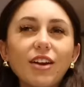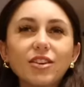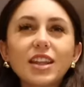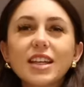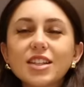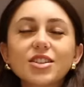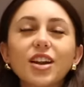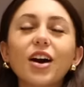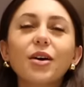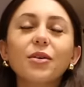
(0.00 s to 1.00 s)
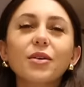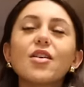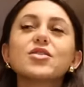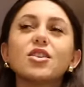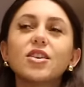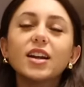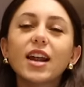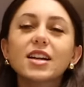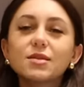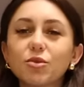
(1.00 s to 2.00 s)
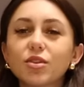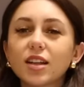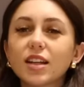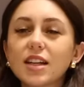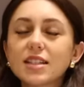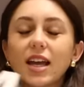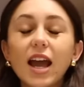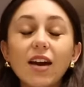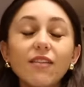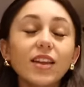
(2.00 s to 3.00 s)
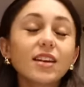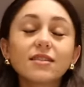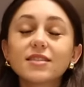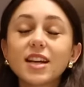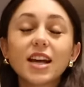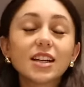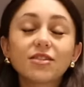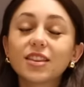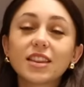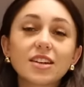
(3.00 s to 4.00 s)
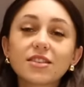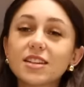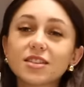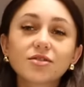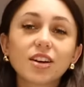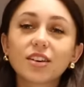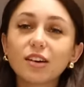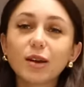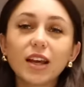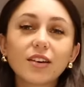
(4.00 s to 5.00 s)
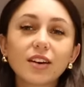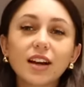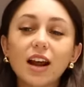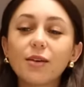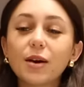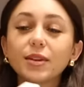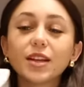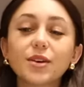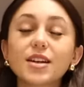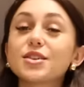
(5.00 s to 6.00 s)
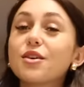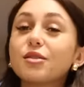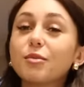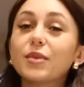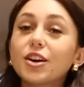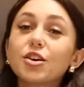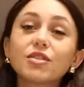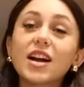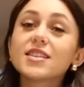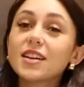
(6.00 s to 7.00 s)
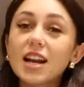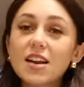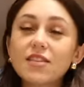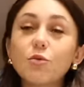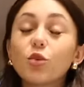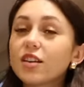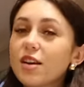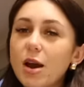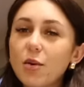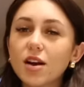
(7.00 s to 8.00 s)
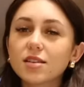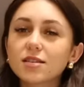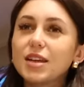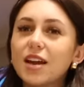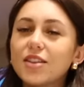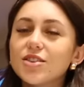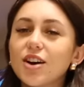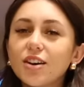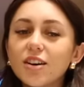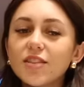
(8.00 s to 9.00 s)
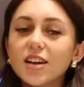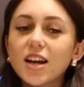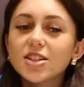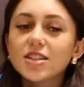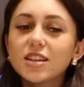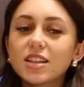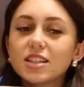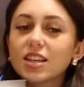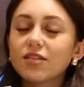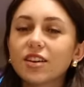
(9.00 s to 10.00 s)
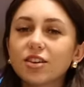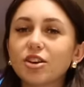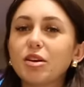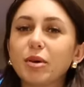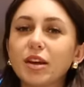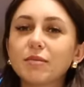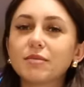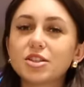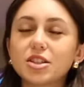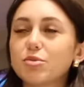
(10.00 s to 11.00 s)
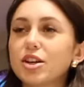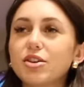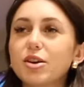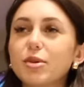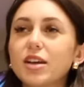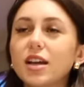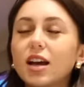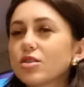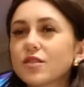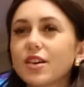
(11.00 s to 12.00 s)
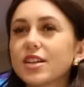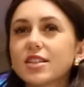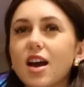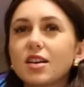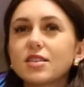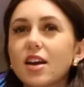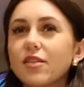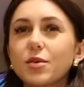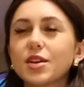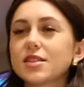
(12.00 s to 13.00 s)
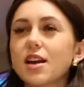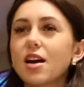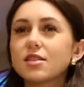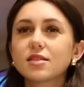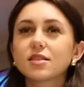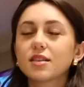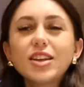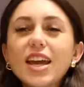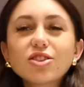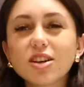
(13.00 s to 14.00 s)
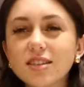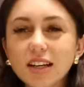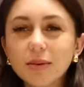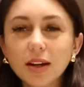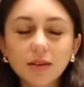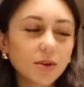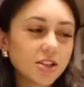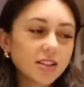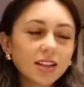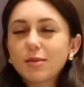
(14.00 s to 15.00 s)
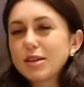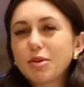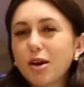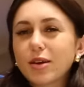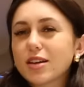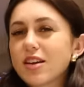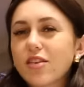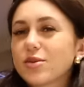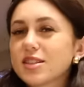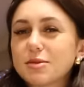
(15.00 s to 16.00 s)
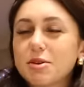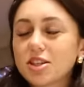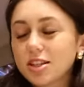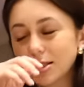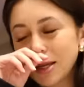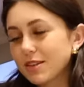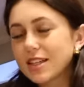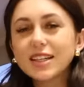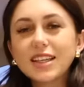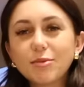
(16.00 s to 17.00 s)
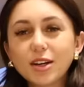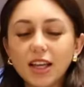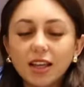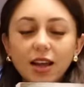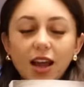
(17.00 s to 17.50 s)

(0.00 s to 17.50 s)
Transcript: I really need to know know how this all connects more than it is. I have like 10 different theories running around my head right now. I will let you guys know if I'm correct on any of them. One of them I was. But yeah, the daughter of the guy she's seeing is giving creepy. She's pretty creepy, also very sus. Everyone is sus. You can't trust anyone, which is like the best part because everyone's suspicious. I'm excited to keep reading.